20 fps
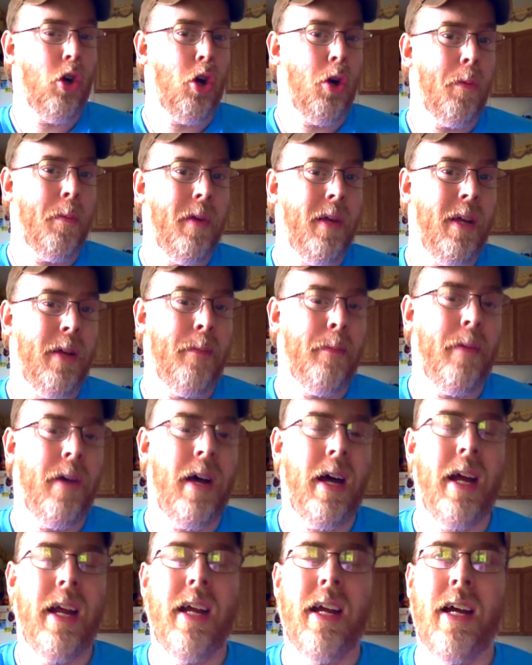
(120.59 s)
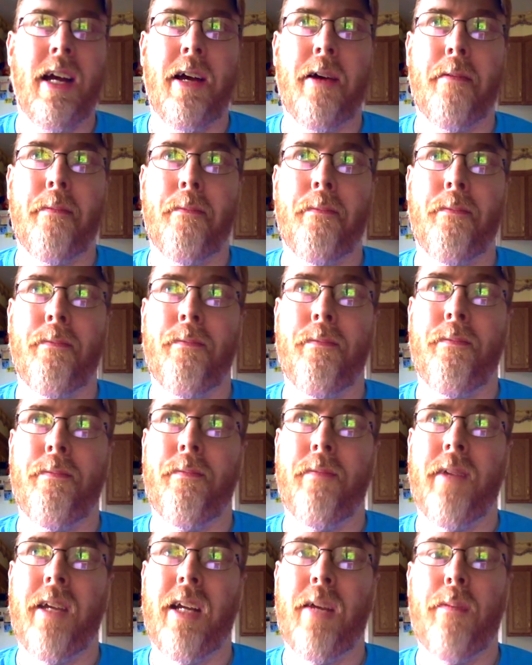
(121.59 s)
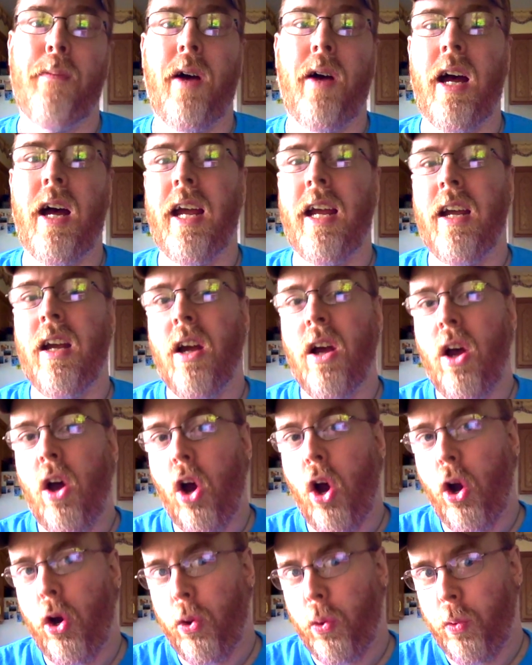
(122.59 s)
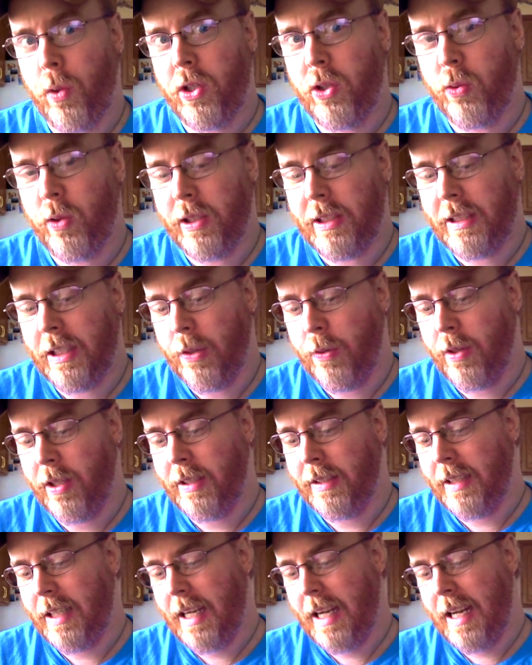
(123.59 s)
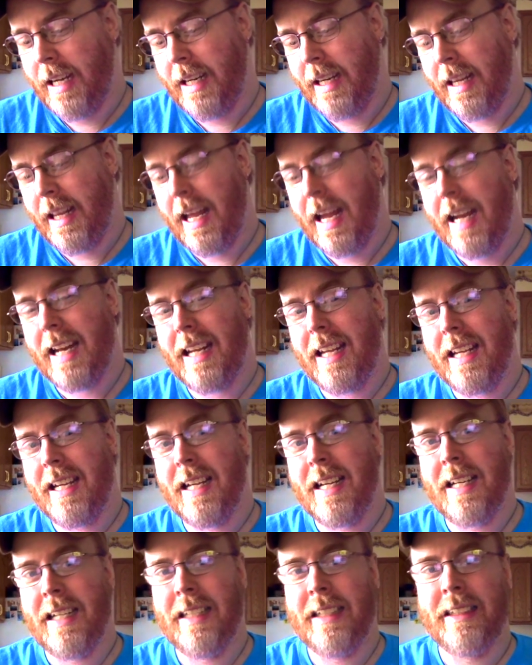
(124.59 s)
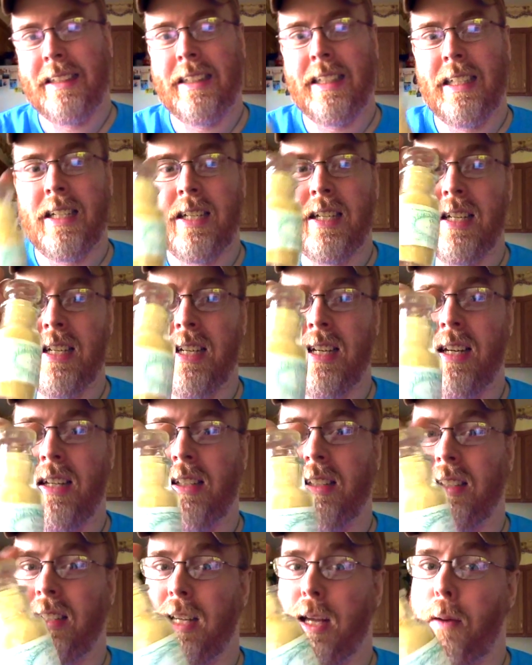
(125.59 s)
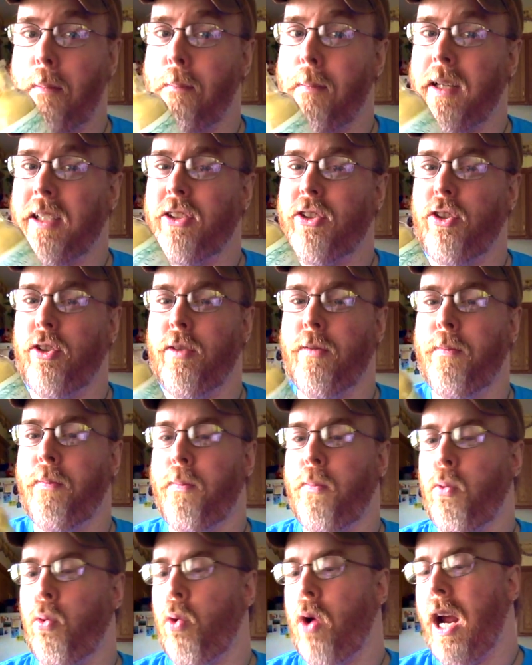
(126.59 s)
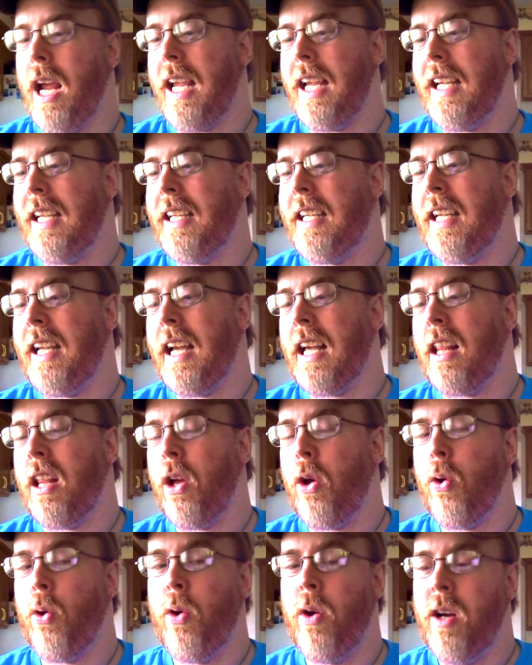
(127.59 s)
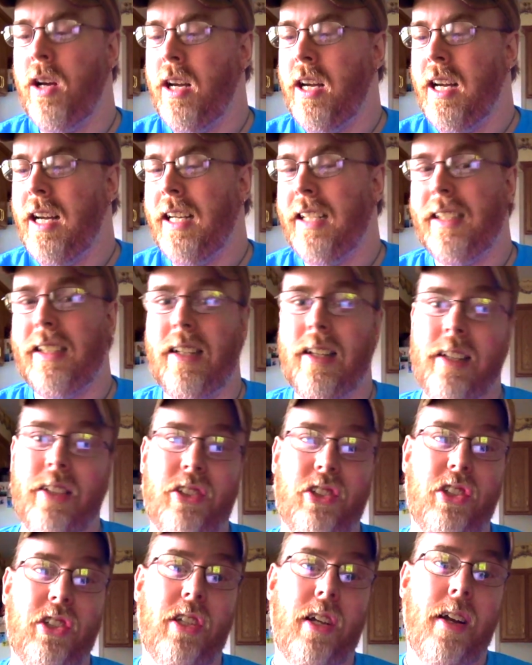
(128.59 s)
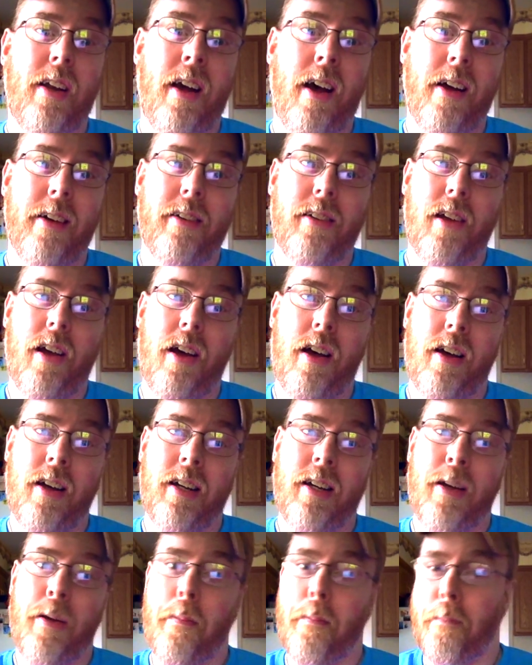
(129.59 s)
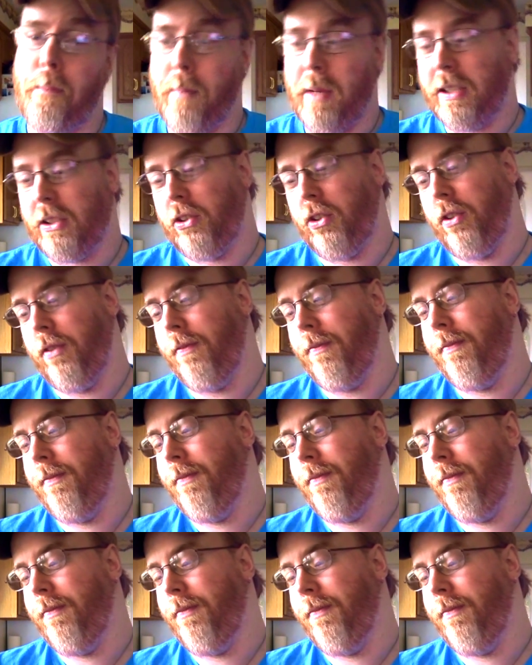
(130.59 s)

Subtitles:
herb in my Hearth Witchery series, and that is mustard, bright yellow, delicious on hot dog mustard.